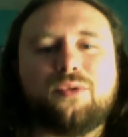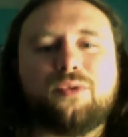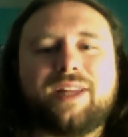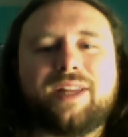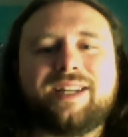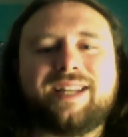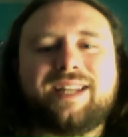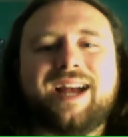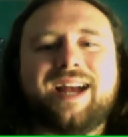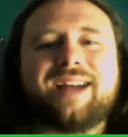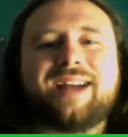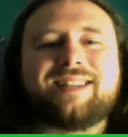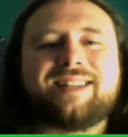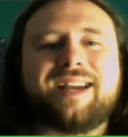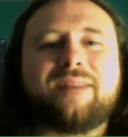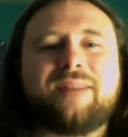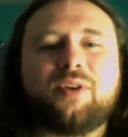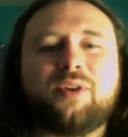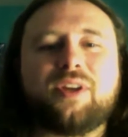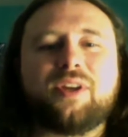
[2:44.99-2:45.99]
Any
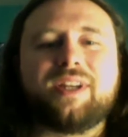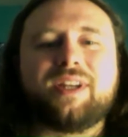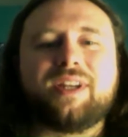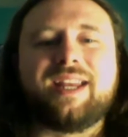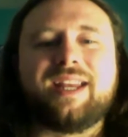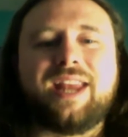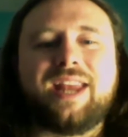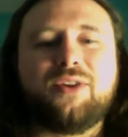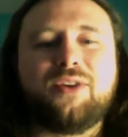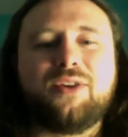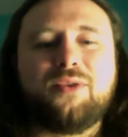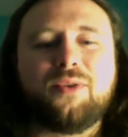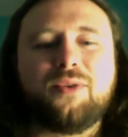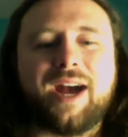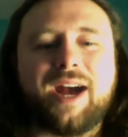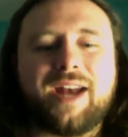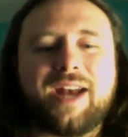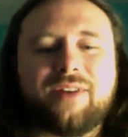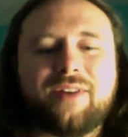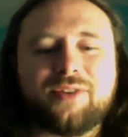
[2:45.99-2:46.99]
time you can get a new
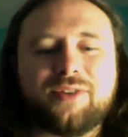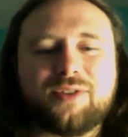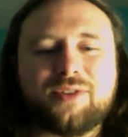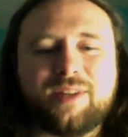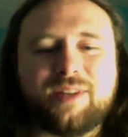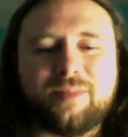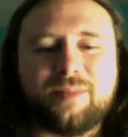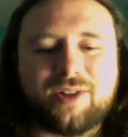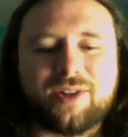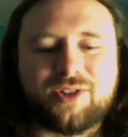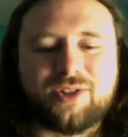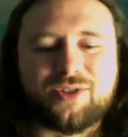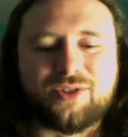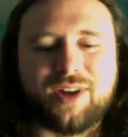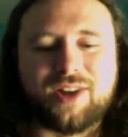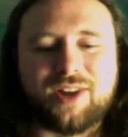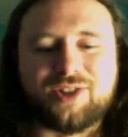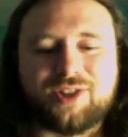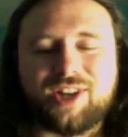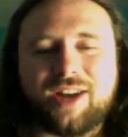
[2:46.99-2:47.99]
kind of undersea
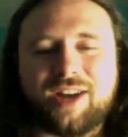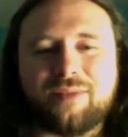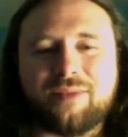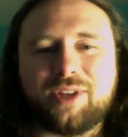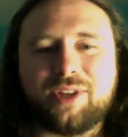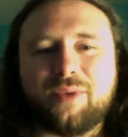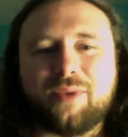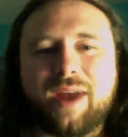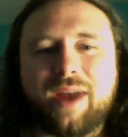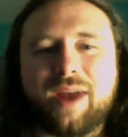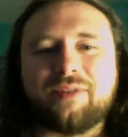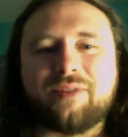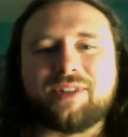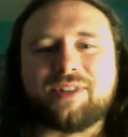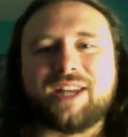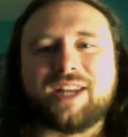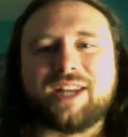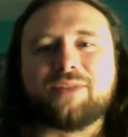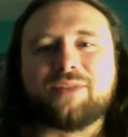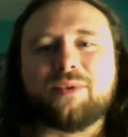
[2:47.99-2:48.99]
monstrosity, I really
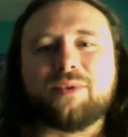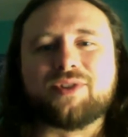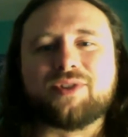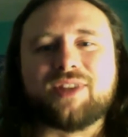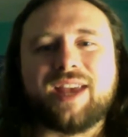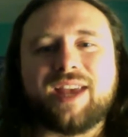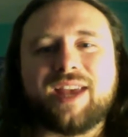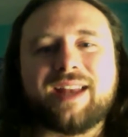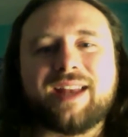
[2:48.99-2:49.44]
gravitate towards that.